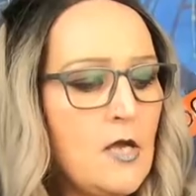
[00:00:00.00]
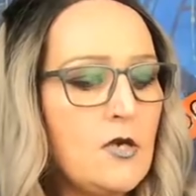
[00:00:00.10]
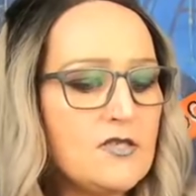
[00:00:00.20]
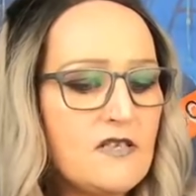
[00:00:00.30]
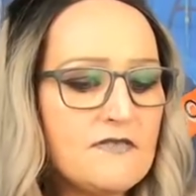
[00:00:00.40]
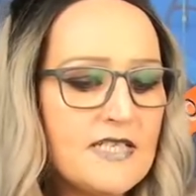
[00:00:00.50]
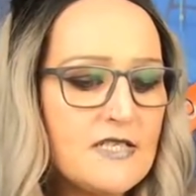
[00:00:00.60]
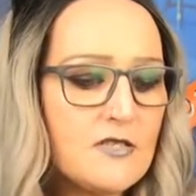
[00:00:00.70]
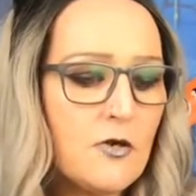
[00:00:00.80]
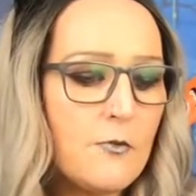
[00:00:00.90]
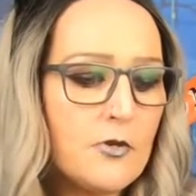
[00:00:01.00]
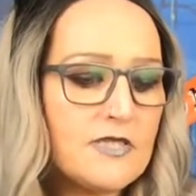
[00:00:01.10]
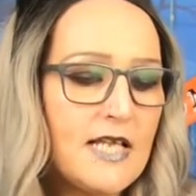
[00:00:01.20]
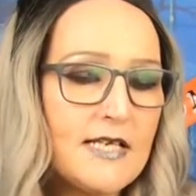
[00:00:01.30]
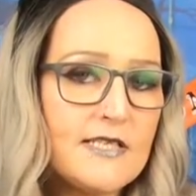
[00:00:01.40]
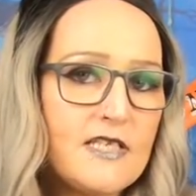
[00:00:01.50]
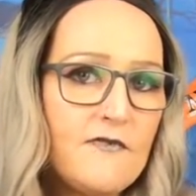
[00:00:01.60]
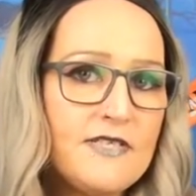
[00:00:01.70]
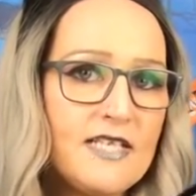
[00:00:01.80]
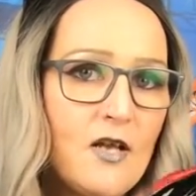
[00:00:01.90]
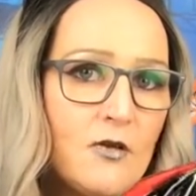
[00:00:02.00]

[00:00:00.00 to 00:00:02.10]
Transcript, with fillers: because I've seen so much negativity